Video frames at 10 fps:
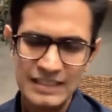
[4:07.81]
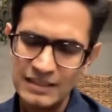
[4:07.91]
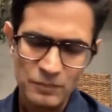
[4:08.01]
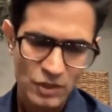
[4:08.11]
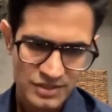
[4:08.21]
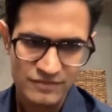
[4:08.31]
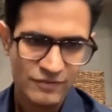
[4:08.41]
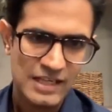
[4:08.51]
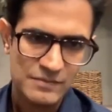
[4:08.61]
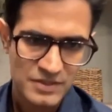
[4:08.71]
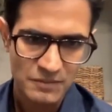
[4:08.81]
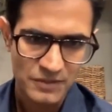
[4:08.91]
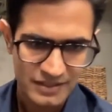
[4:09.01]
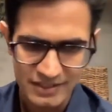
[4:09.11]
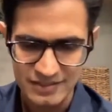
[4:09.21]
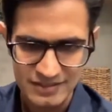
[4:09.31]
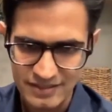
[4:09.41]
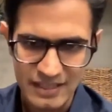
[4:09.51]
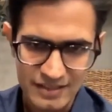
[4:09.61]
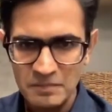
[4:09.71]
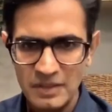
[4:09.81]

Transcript: And in the process, if I help someone, then it's great.